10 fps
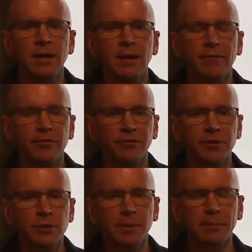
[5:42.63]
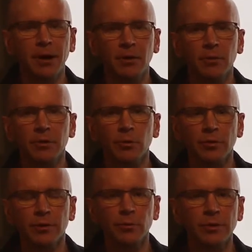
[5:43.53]
If it's a cubic polynomial where
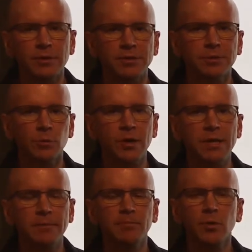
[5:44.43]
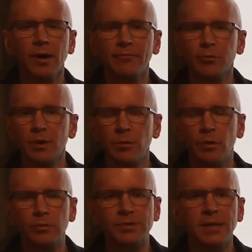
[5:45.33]
the degree is 3, you'll have 3
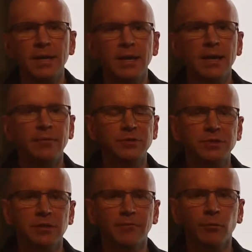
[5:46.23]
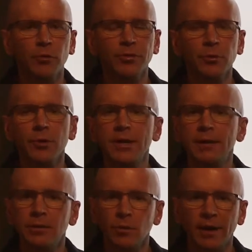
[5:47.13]
roots. If it's to the fourth
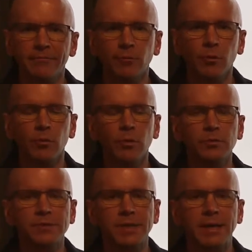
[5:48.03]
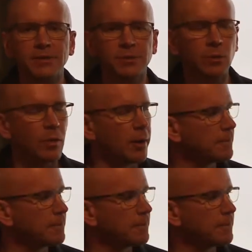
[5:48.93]
degree, you'll have 4 roots, and so on.